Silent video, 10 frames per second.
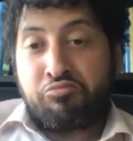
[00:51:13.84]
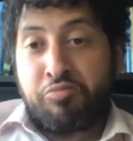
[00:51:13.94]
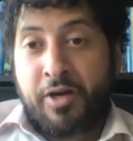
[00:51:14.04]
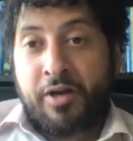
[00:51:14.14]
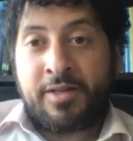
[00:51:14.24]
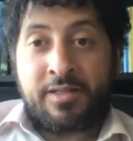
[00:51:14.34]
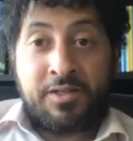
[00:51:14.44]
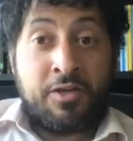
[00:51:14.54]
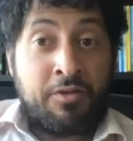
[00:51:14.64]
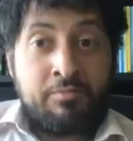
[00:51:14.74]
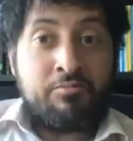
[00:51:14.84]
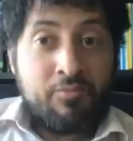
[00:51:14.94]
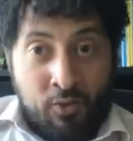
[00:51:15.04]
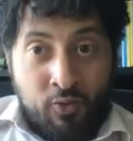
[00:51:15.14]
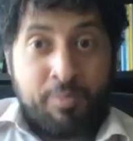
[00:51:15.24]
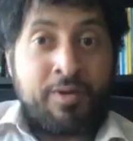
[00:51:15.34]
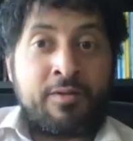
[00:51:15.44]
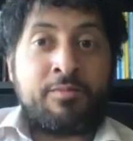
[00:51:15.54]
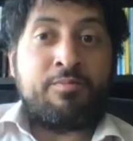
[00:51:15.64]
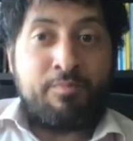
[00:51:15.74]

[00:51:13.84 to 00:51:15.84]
Because I see them on a repeated